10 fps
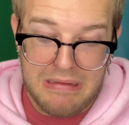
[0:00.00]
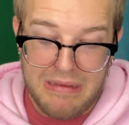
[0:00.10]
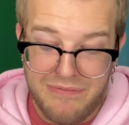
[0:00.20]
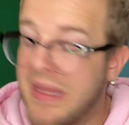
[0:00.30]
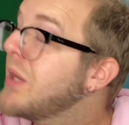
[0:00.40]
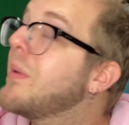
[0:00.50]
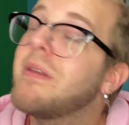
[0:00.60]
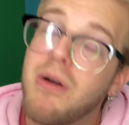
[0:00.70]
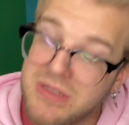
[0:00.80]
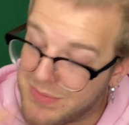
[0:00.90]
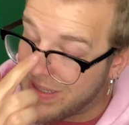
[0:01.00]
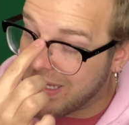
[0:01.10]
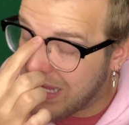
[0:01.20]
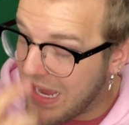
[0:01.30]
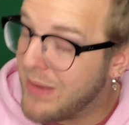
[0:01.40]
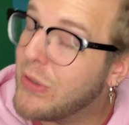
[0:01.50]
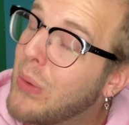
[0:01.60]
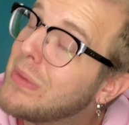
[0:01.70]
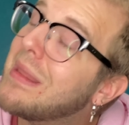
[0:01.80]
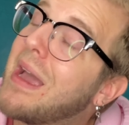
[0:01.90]
if anyone knows me, I
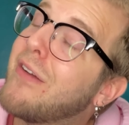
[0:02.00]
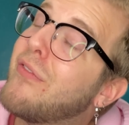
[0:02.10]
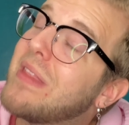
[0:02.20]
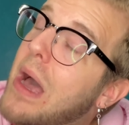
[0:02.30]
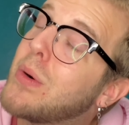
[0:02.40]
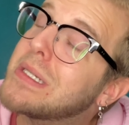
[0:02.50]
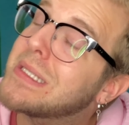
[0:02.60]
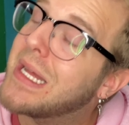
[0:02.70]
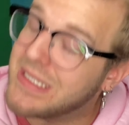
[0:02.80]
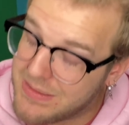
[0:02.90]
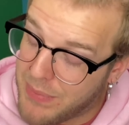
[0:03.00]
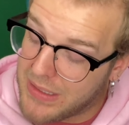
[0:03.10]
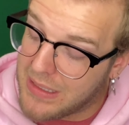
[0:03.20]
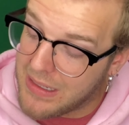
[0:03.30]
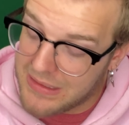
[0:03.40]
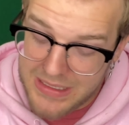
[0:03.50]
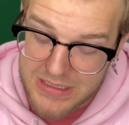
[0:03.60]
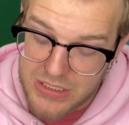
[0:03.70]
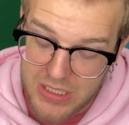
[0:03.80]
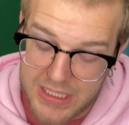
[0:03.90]
don't like flower scents, but luckily
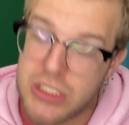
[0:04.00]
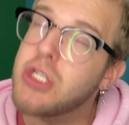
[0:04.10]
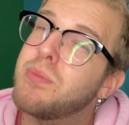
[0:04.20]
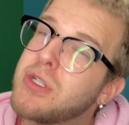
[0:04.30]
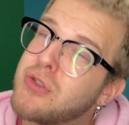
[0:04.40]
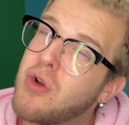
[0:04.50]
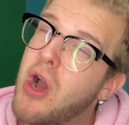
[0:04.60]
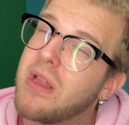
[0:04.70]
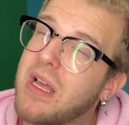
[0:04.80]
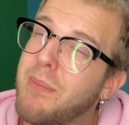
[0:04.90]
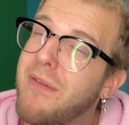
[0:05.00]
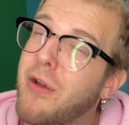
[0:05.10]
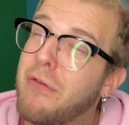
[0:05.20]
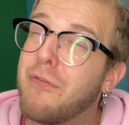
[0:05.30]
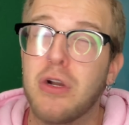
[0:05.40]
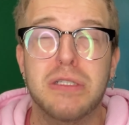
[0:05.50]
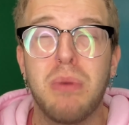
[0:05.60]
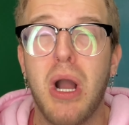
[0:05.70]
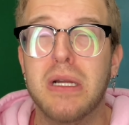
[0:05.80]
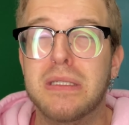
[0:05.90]
it's not like super strong, like my very first
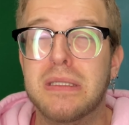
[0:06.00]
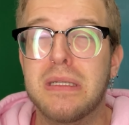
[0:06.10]
box